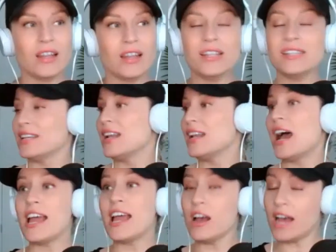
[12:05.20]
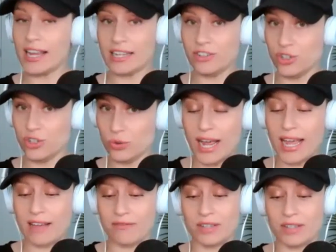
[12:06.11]
Listen, I
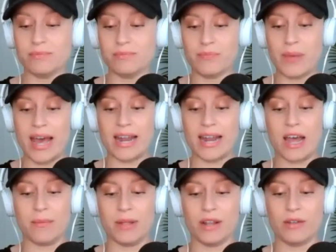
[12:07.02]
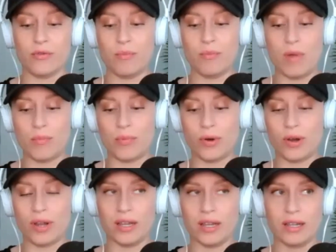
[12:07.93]
have a bad habit of
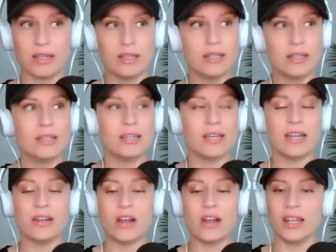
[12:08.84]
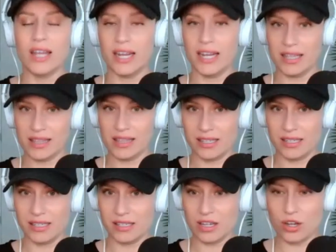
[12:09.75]
remembering and not letting
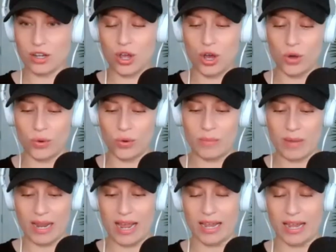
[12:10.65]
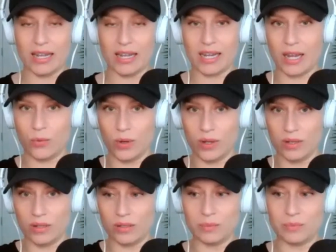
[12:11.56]
things go in my head. Like I
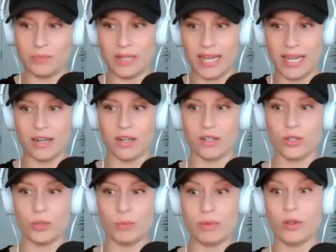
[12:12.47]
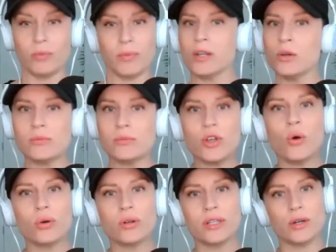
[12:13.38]
will play it on a loop, even though I'm like, no, I'm
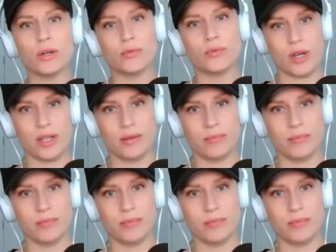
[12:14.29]
totally over it.